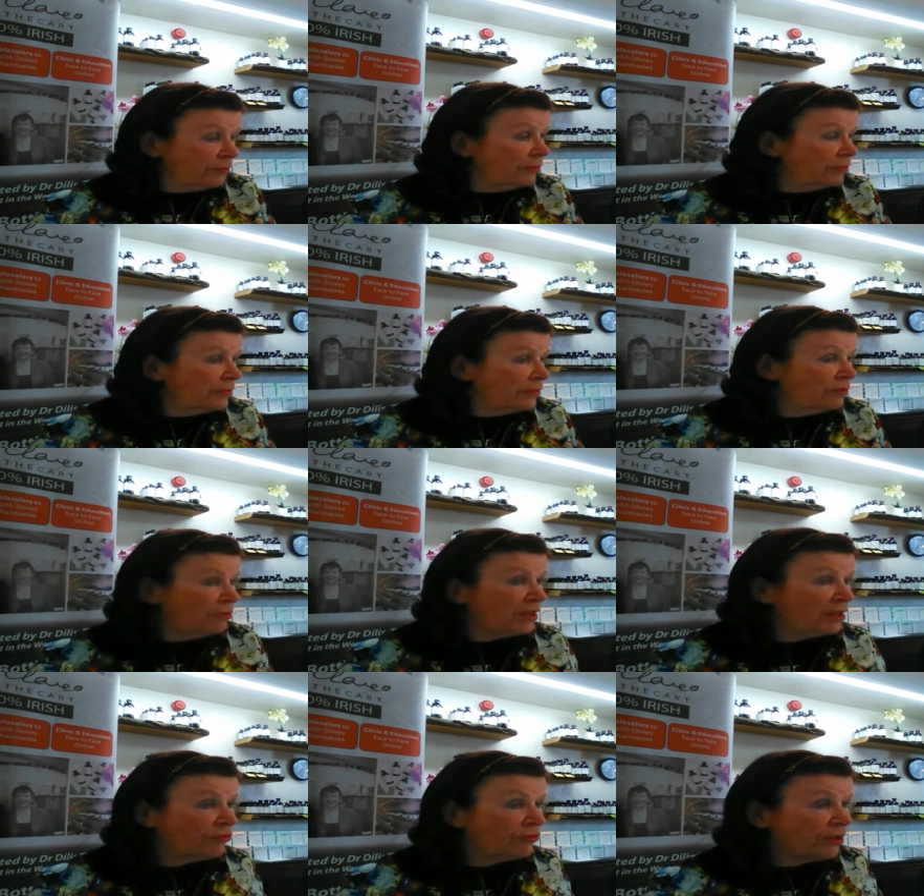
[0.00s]
really
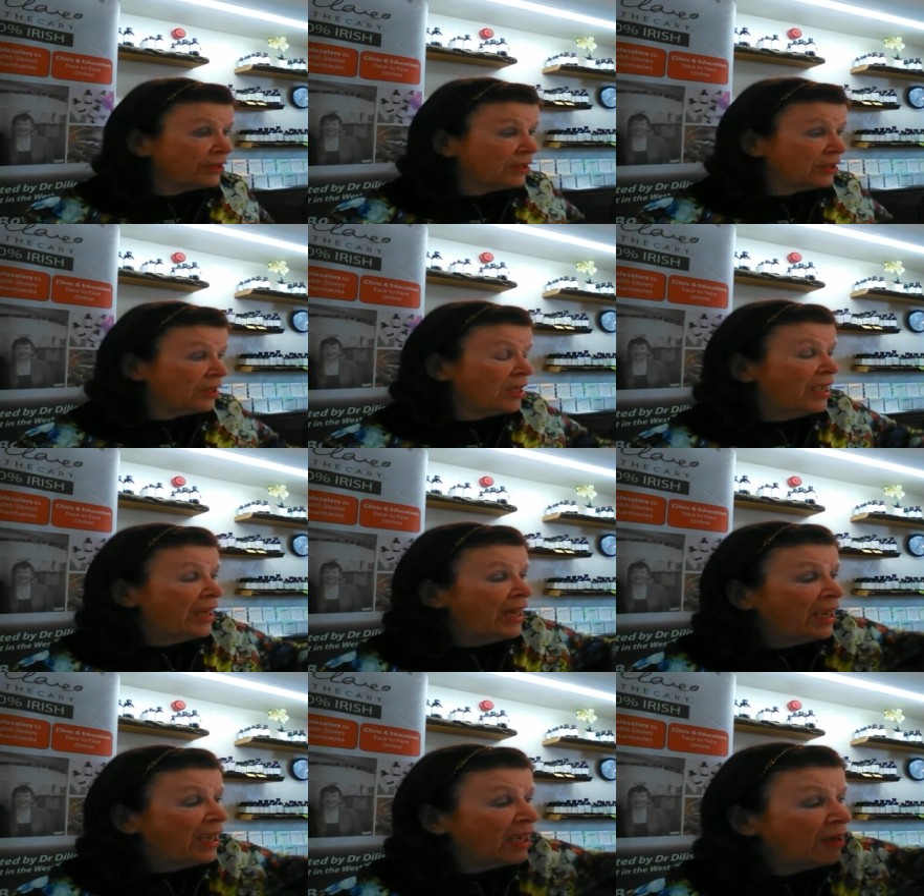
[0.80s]
great.
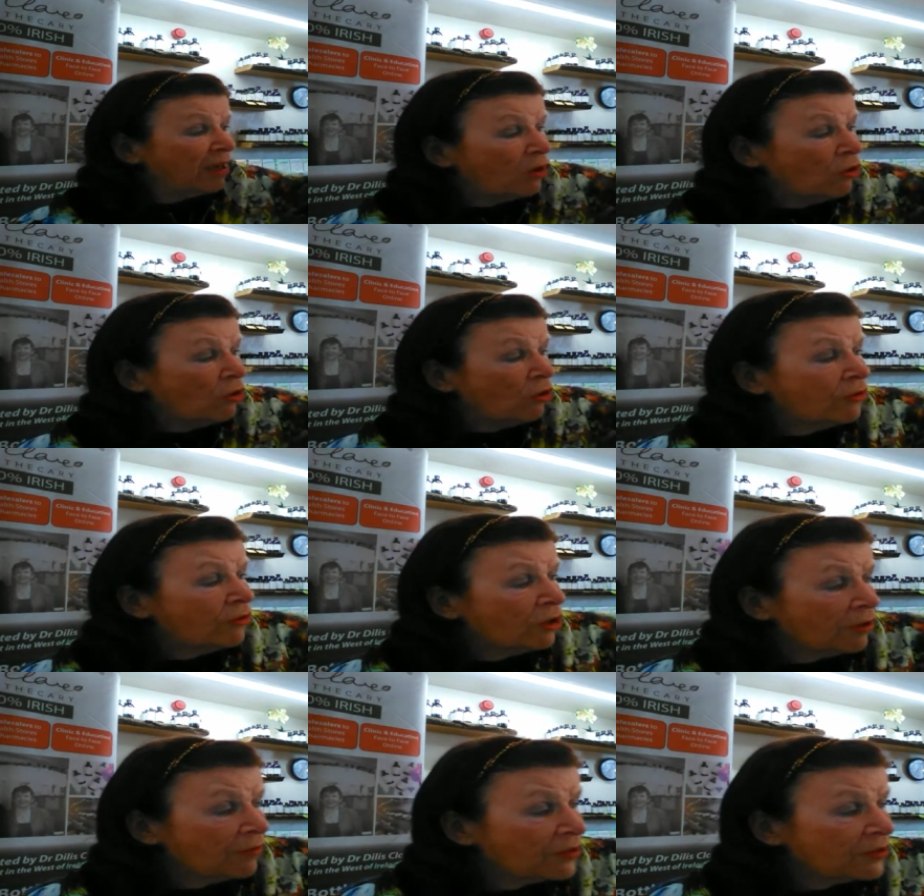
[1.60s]
Um, overall, if you
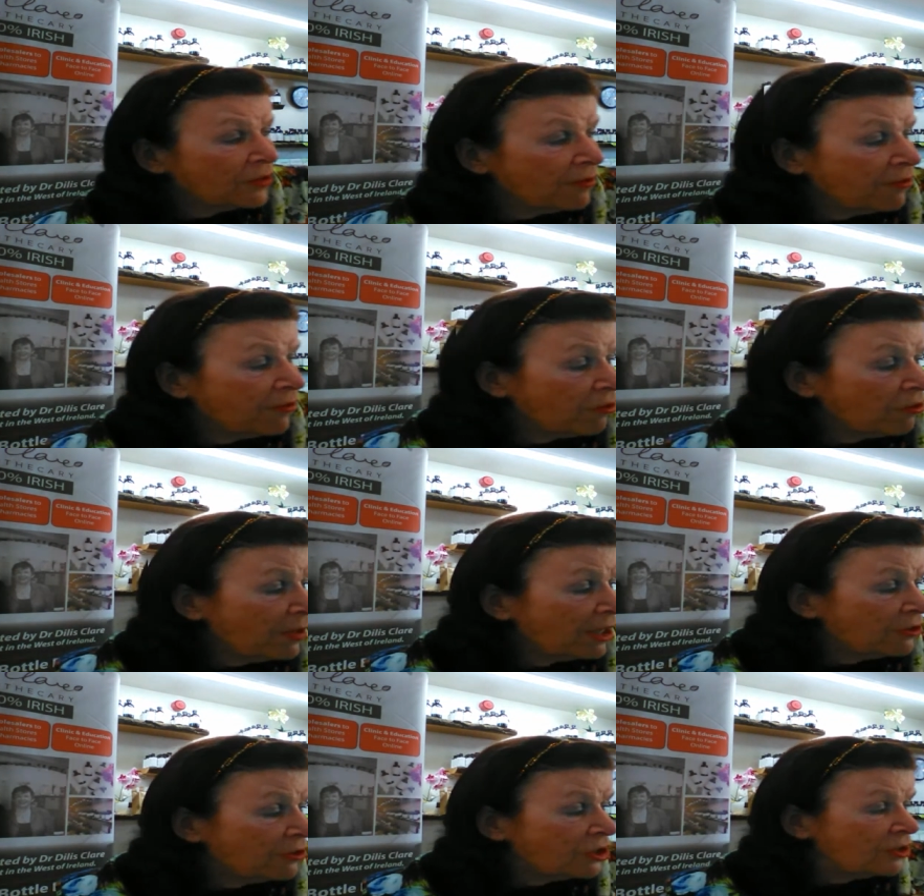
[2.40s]
suffer from
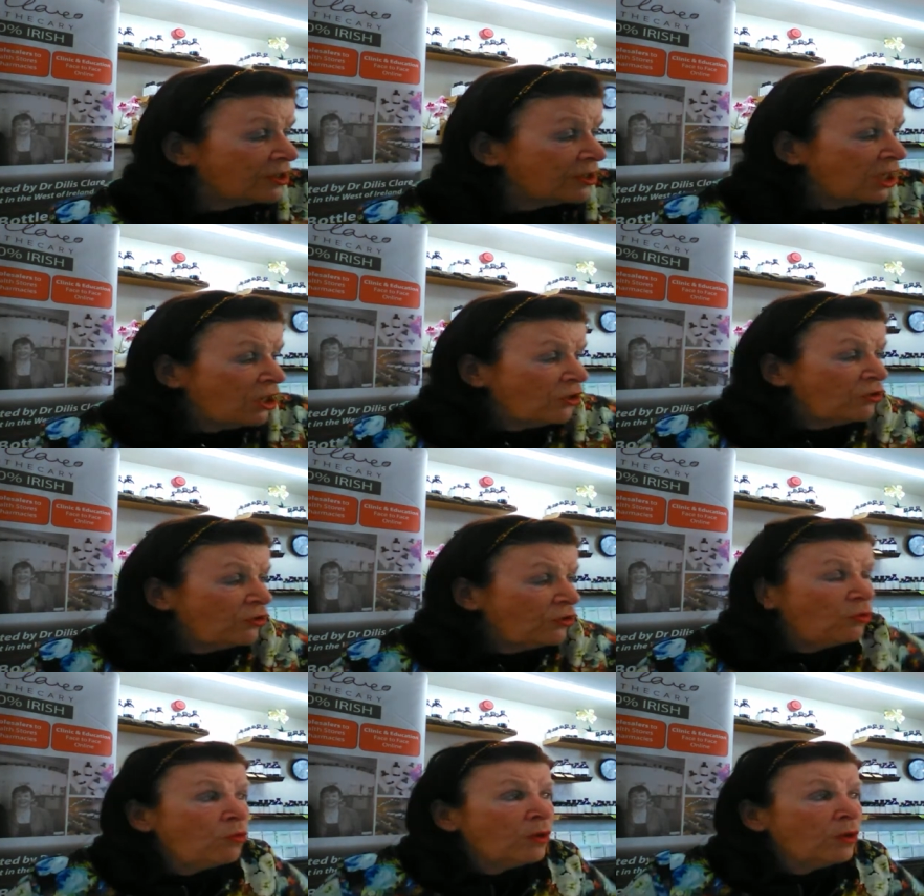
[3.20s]
allergies, you
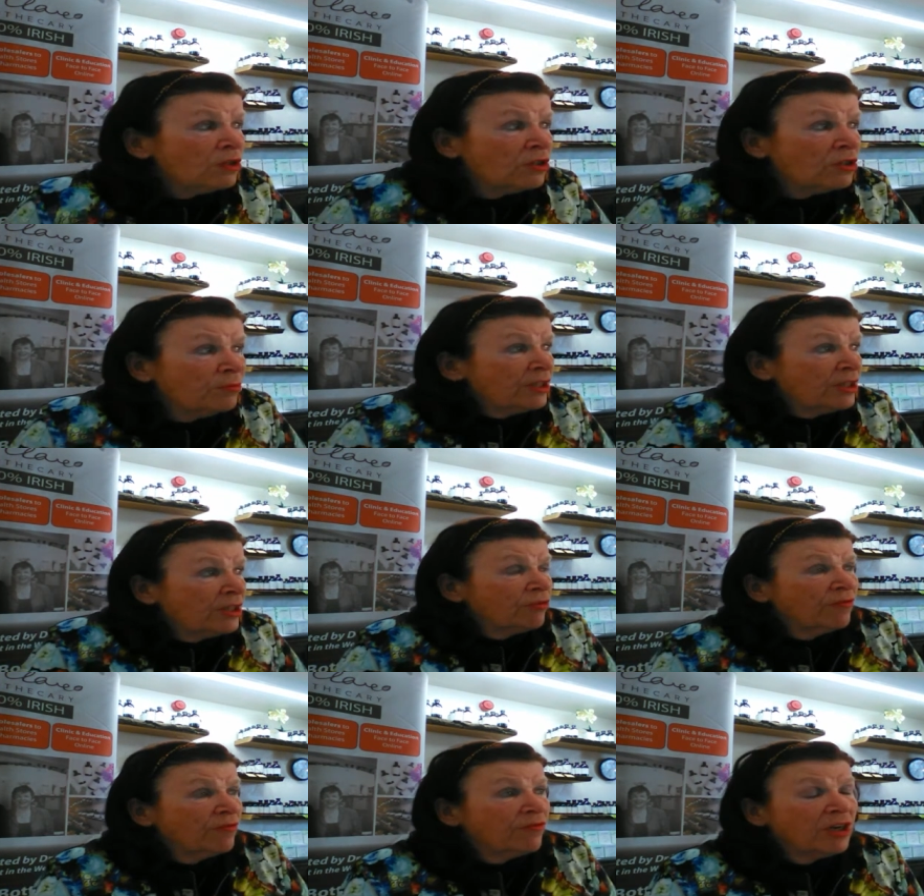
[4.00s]
want to make your
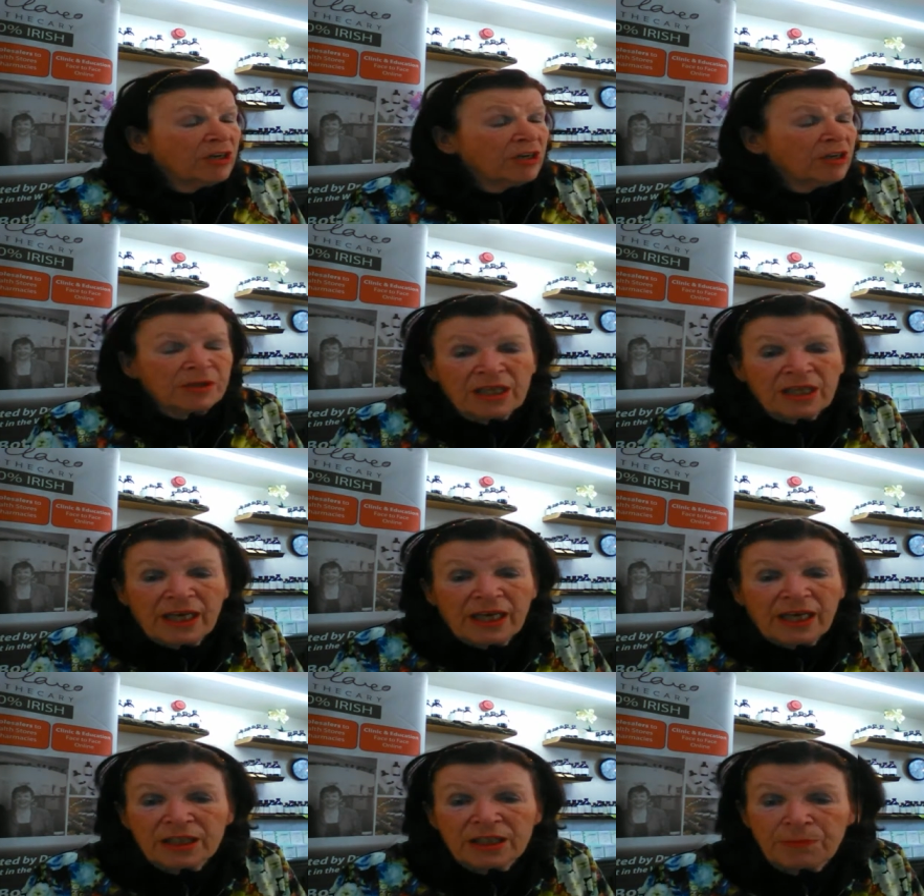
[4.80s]
environment as
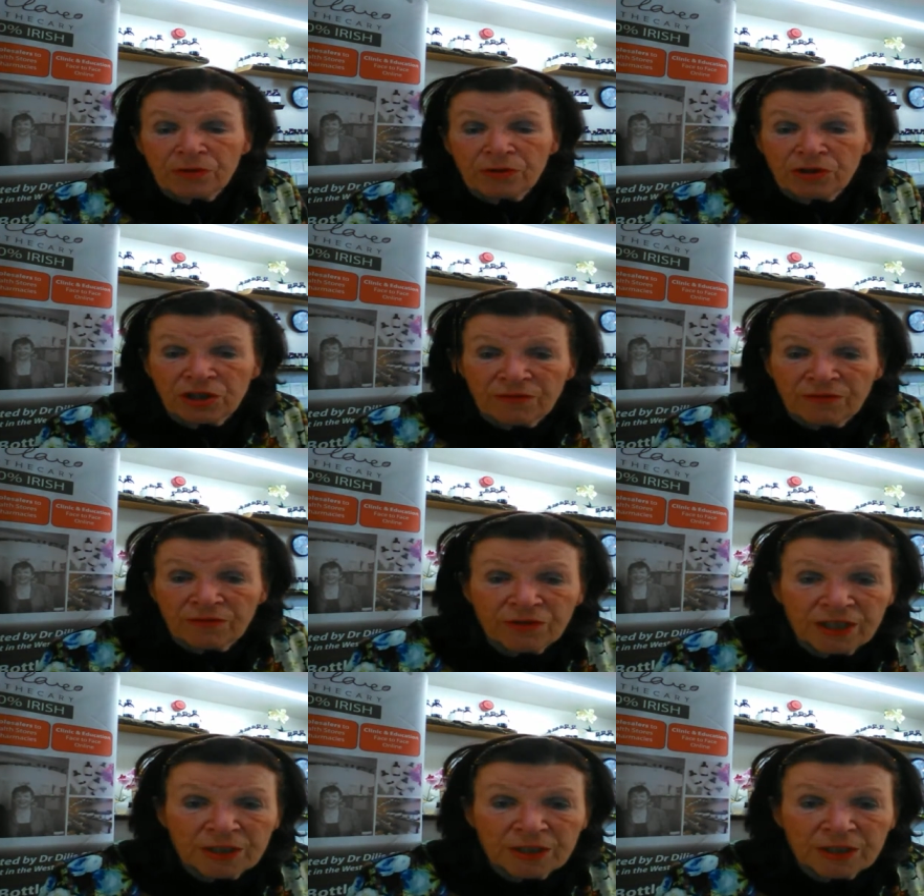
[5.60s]
pollution free as
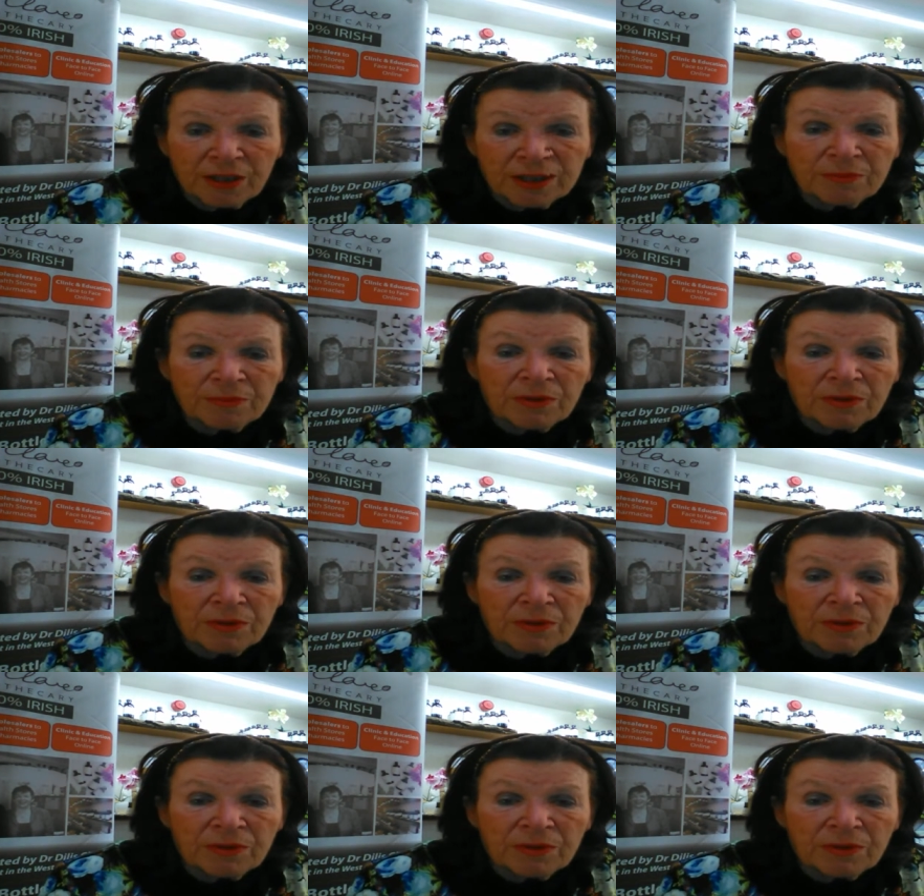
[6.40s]
possible.